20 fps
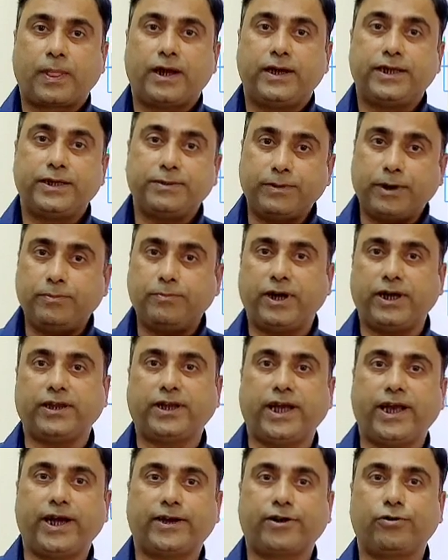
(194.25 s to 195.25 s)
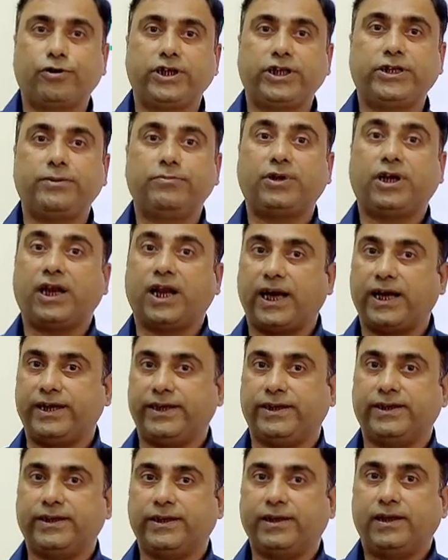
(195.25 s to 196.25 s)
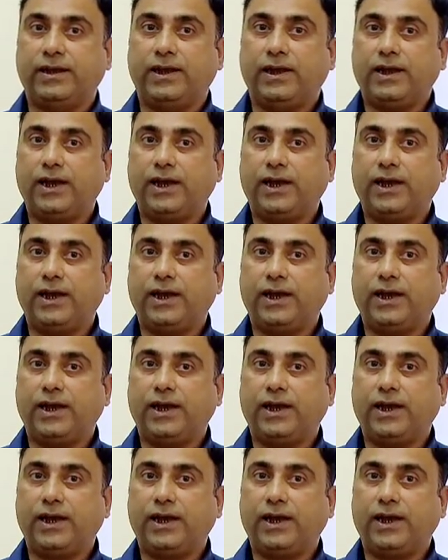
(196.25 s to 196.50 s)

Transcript: remember the acronym LINE.